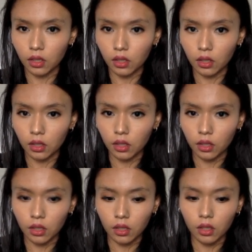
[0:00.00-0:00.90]

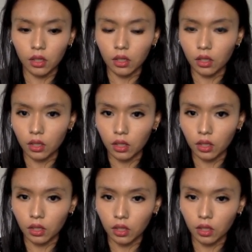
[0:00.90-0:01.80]

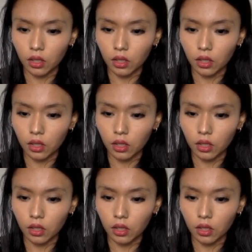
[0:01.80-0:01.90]
(silence)